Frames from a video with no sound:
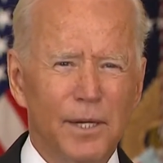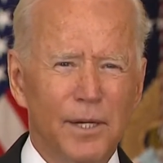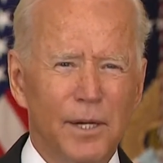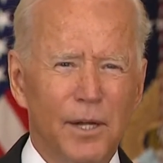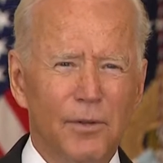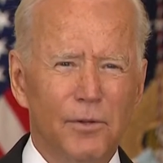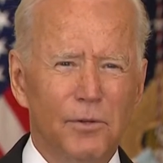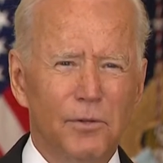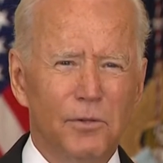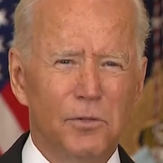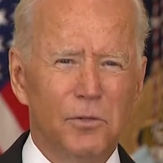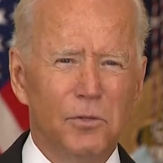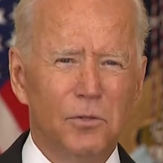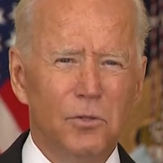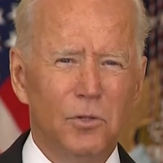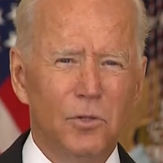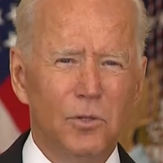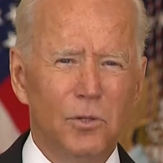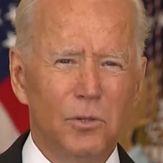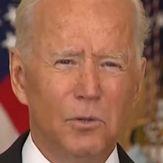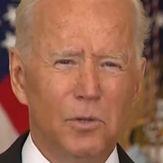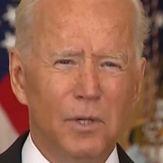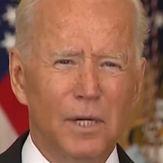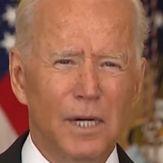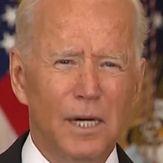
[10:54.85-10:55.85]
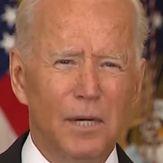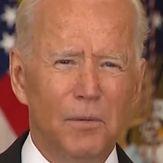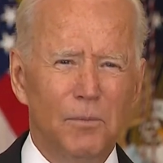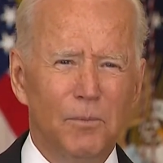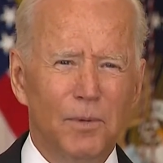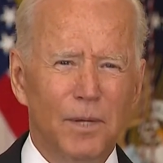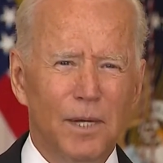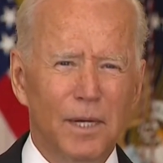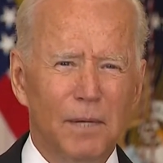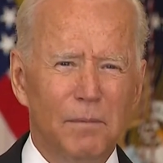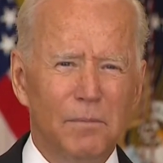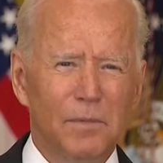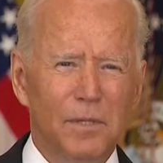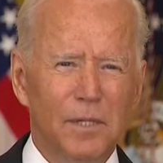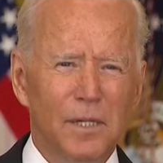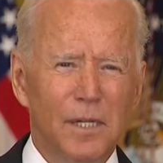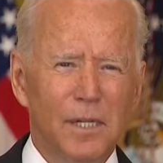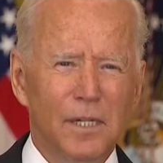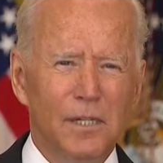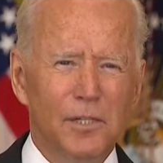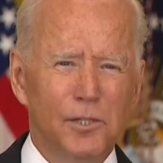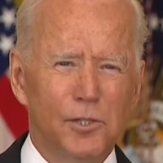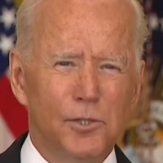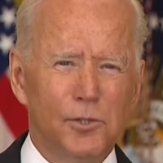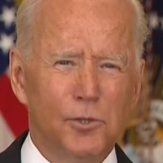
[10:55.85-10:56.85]
another tool that will help them
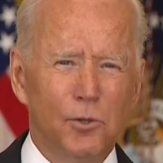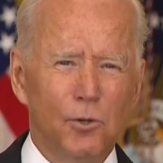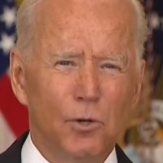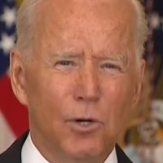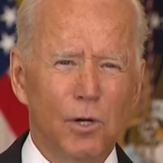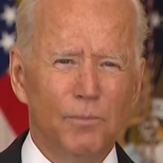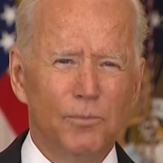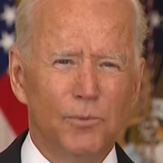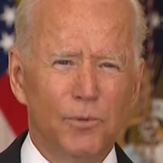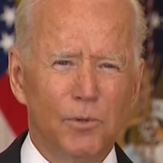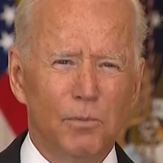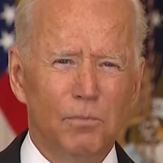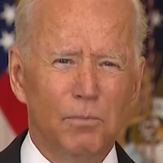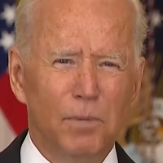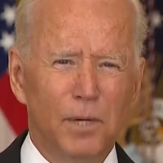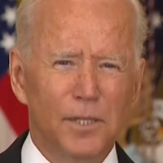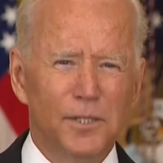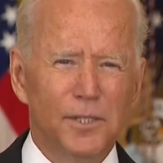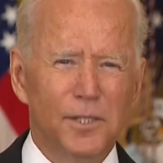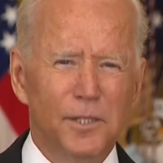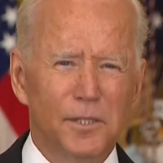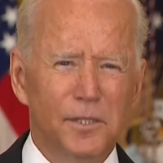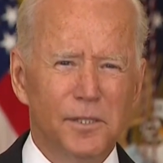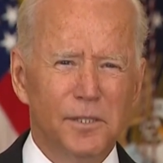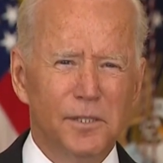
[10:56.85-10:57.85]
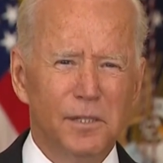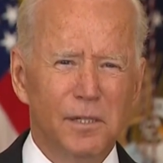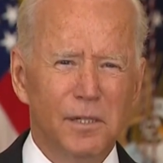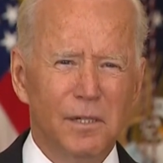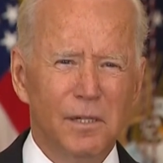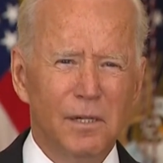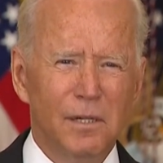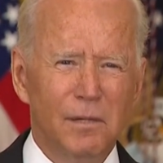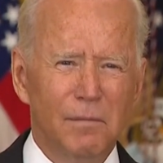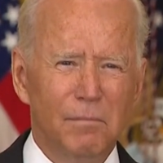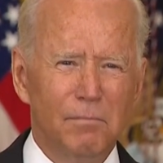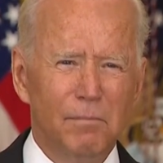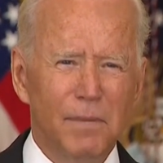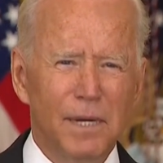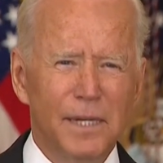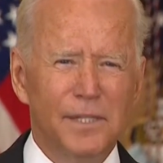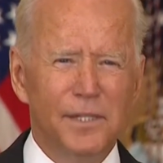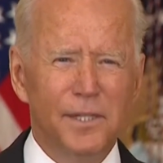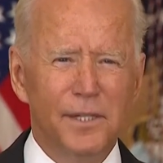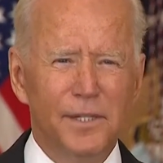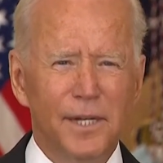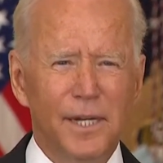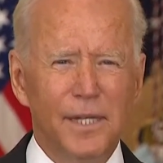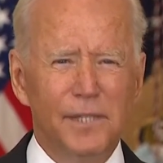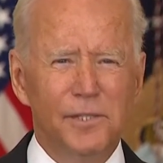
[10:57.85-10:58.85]
shore up their budgets, meet
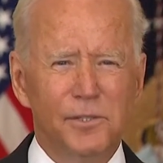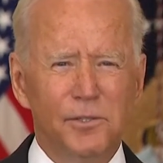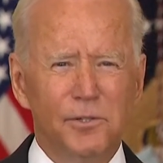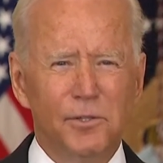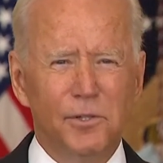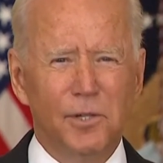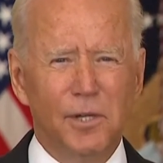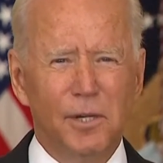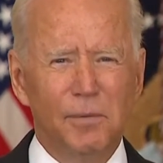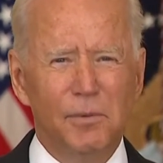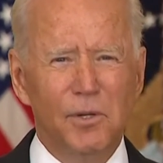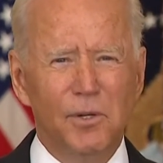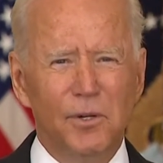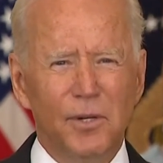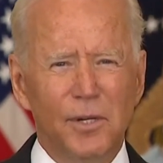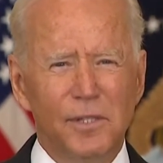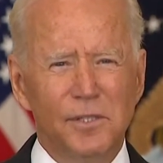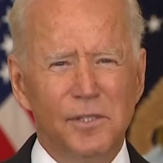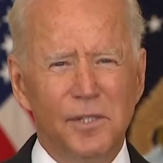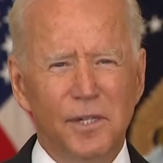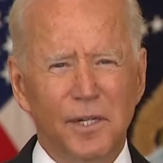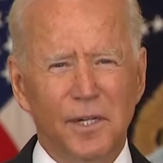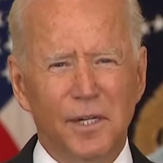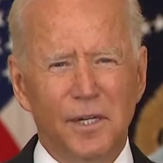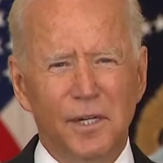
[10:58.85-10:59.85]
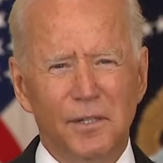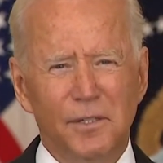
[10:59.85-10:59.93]
the needs of their communities, and